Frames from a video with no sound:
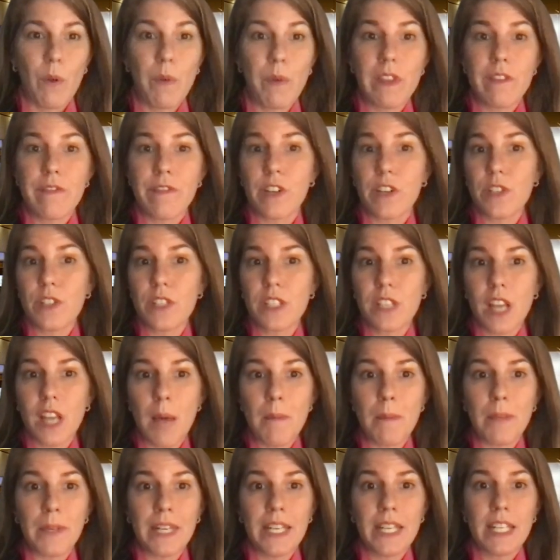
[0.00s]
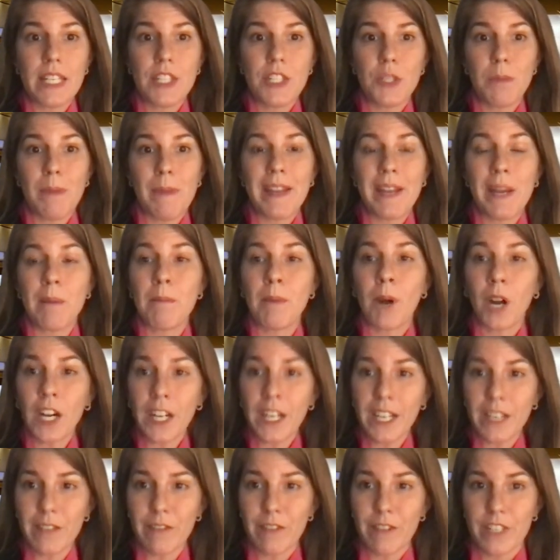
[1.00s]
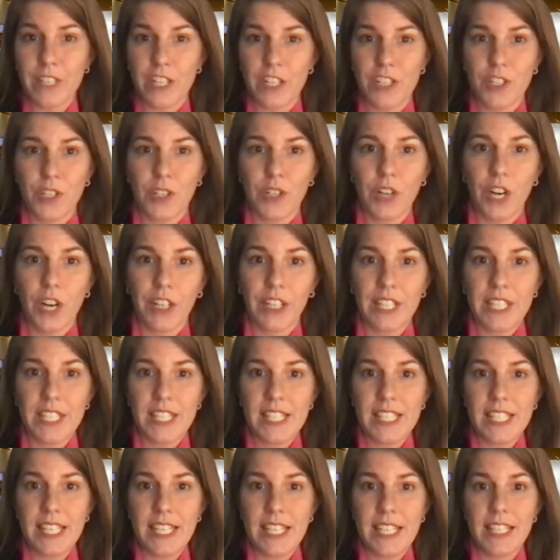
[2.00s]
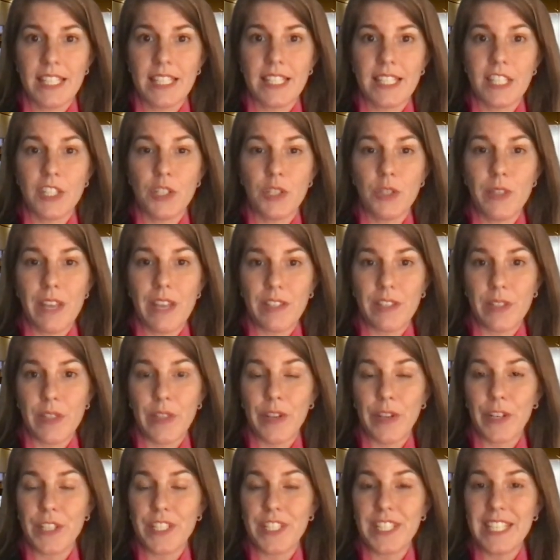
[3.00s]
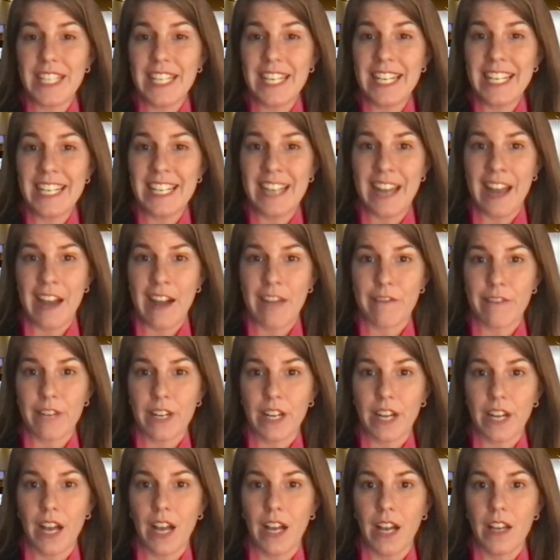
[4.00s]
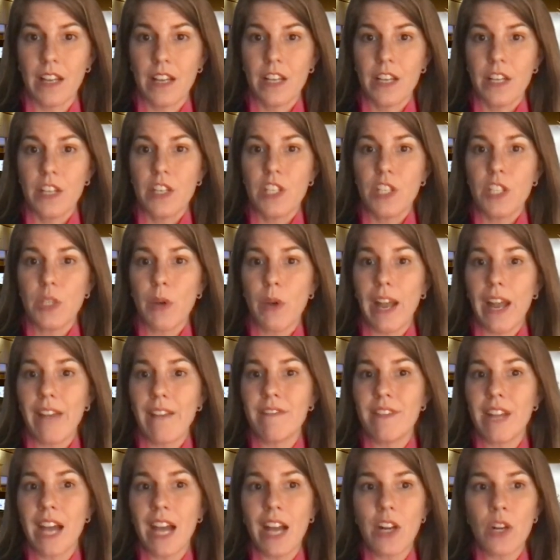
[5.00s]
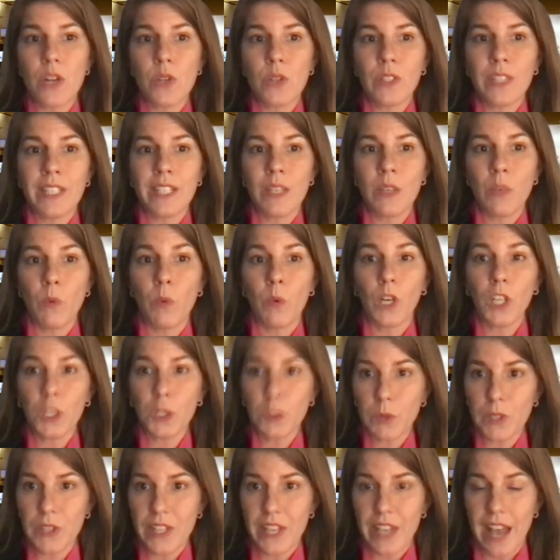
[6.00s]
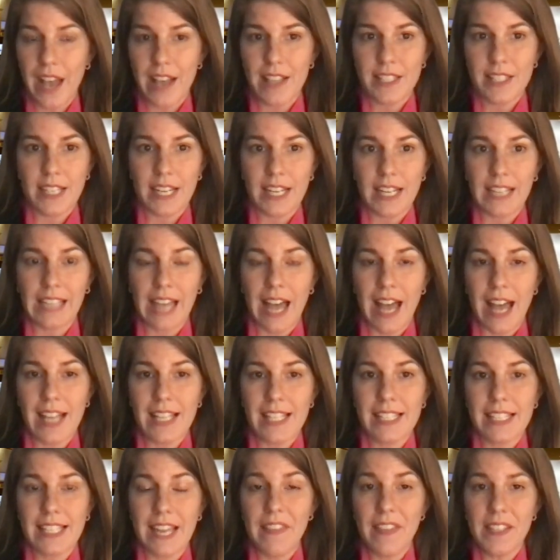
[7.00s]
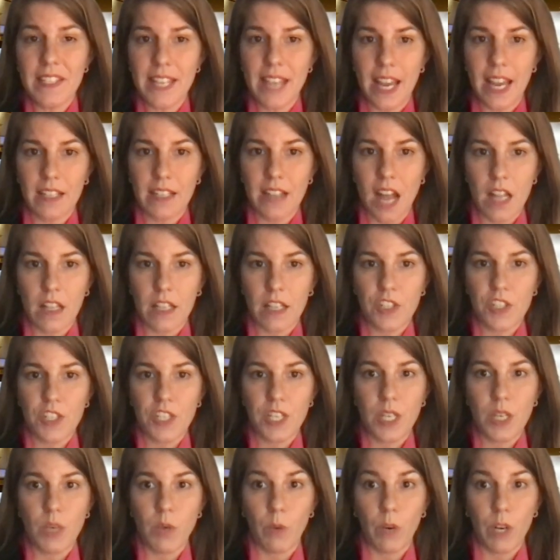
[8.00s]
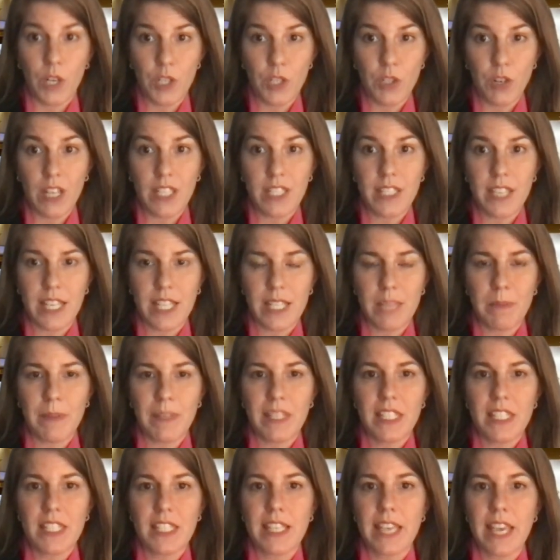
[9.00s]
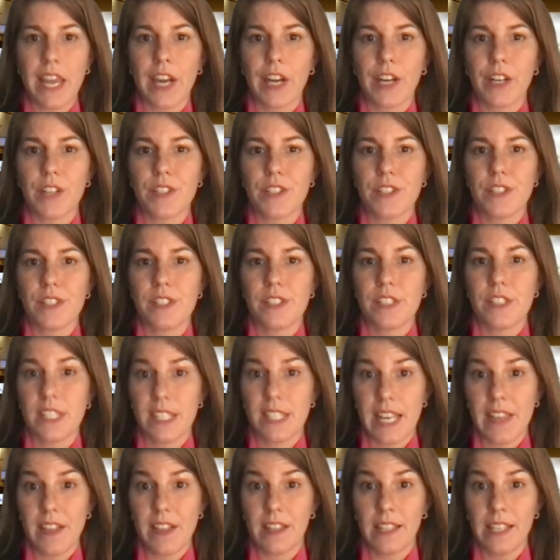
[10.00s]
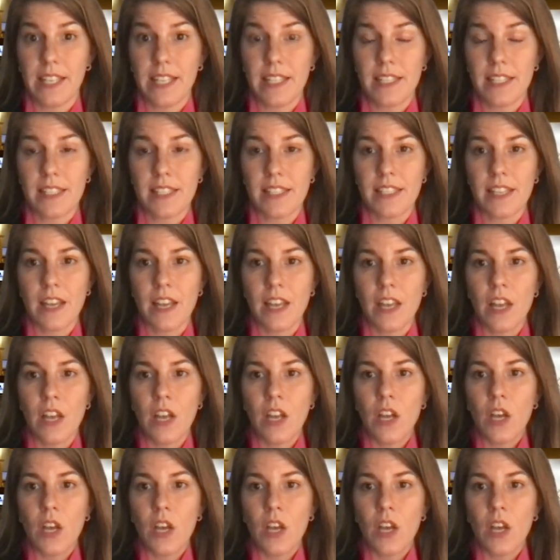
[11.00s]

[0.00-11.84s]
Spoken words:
We were the first company to make a market for digital currencies in 2013 in Africa. So I have not only worked with the asset class and the technology where trust has been scarce, to say the least,